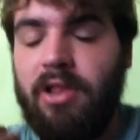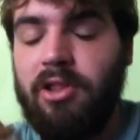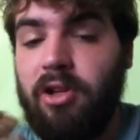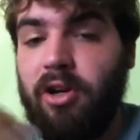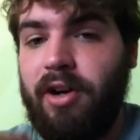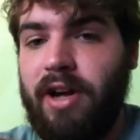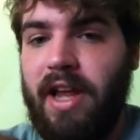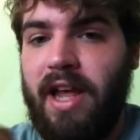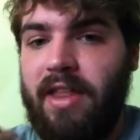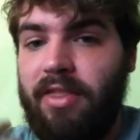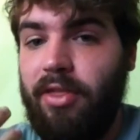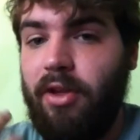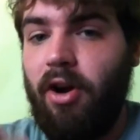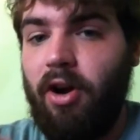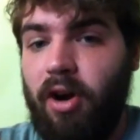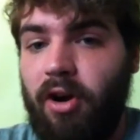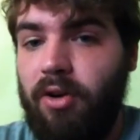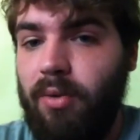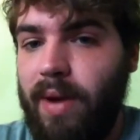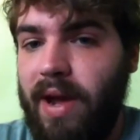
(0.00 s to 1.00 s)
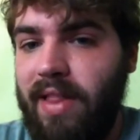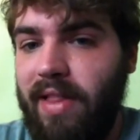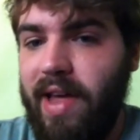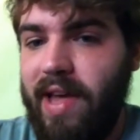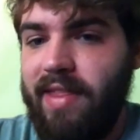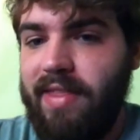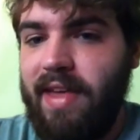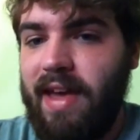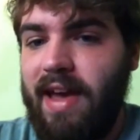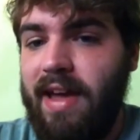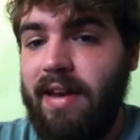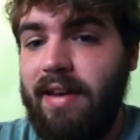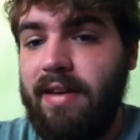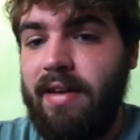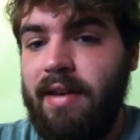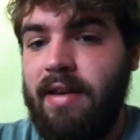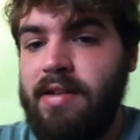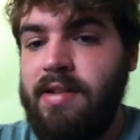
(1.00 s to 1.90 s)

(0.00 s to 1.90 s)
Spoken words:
learning it the hard way like that